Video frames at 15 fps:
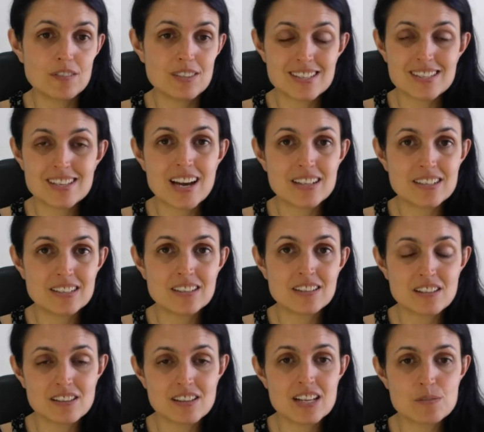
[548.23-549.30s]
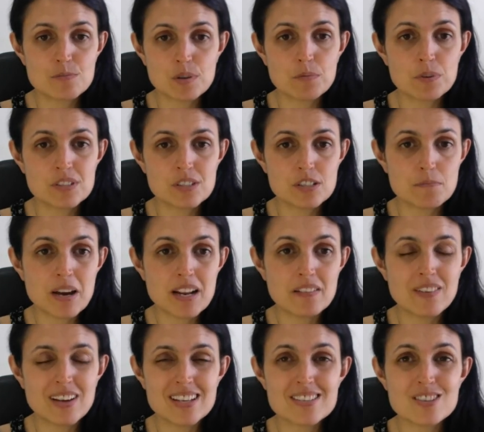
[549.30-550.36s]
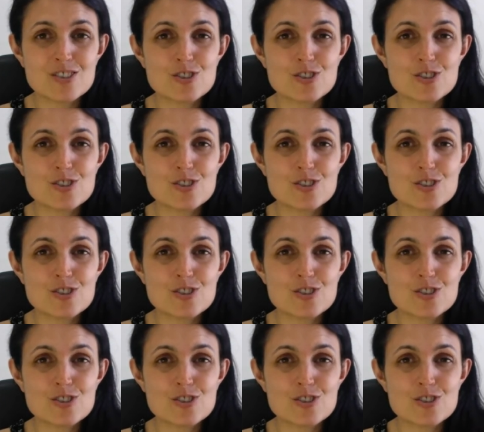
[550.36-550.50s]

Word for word: deciding that that's what I wanted to manifest.